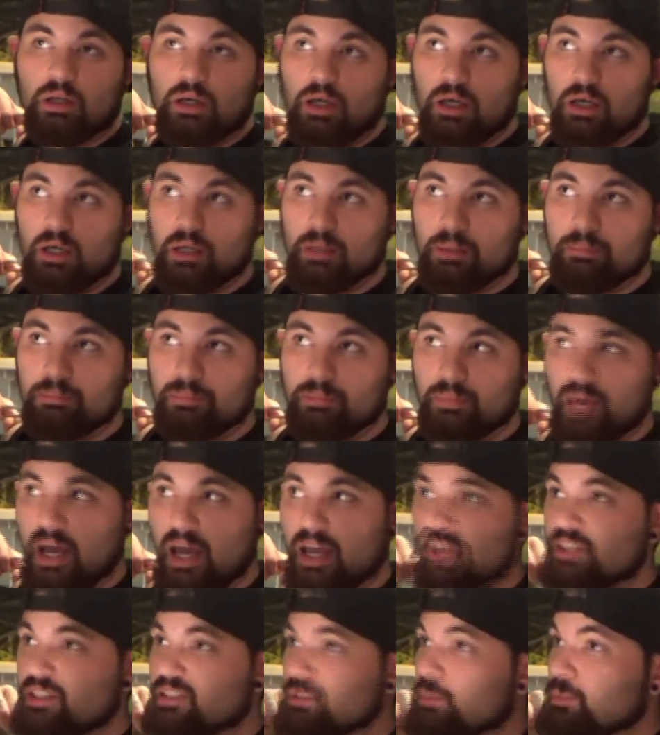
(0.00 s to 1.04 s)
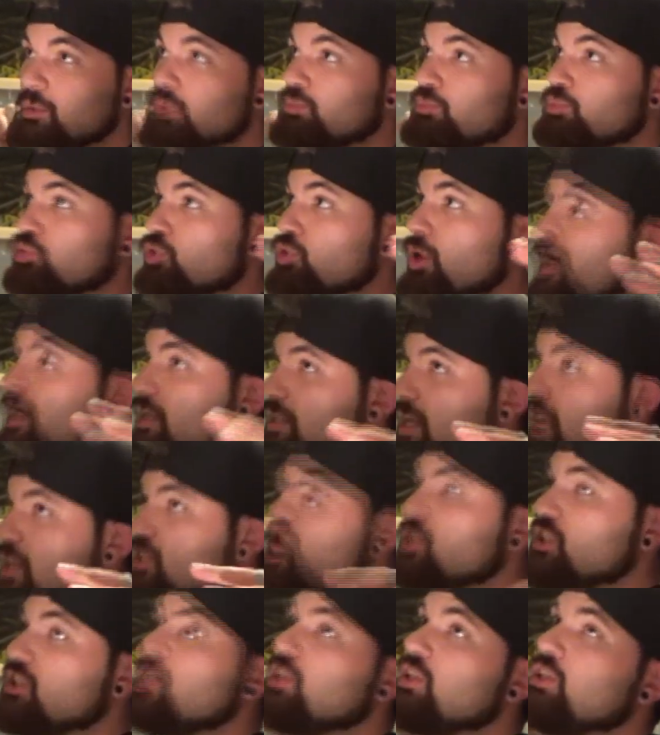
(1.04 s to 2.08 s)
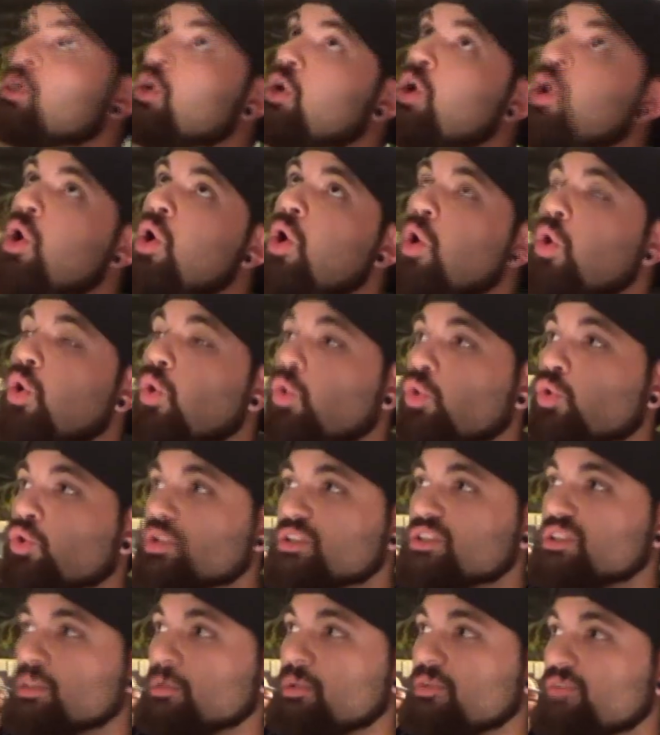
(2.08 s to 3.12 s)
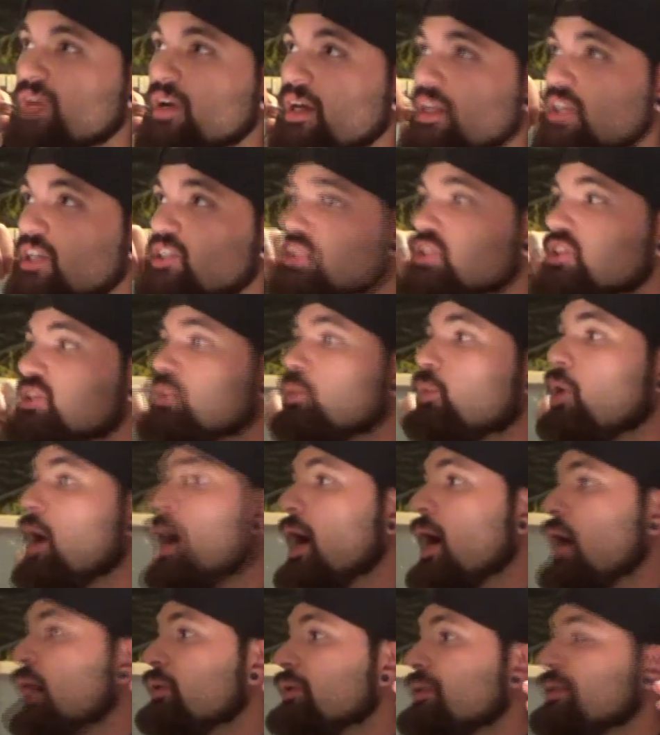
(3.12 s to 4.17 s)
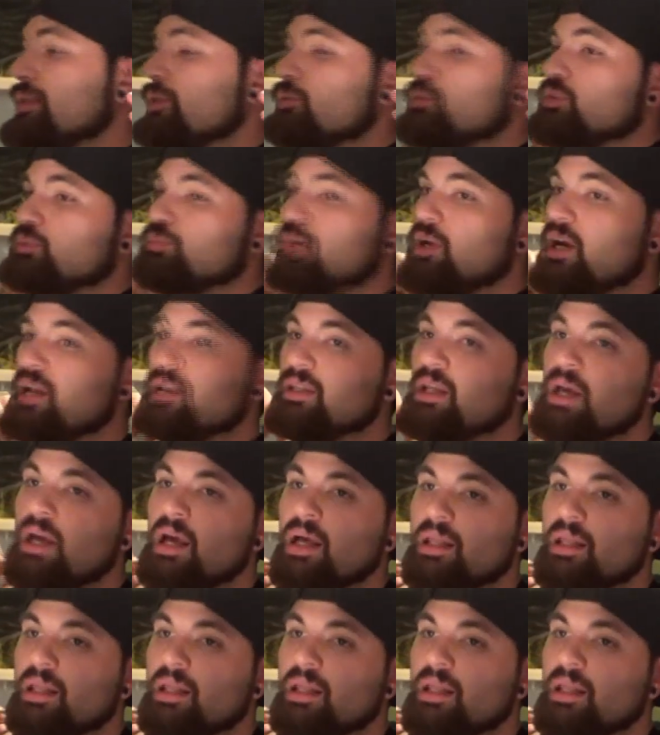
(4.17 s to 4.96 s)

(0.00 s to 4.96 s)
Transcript: Either someone bred that gene, or someone found that gene in the wild and it was bred.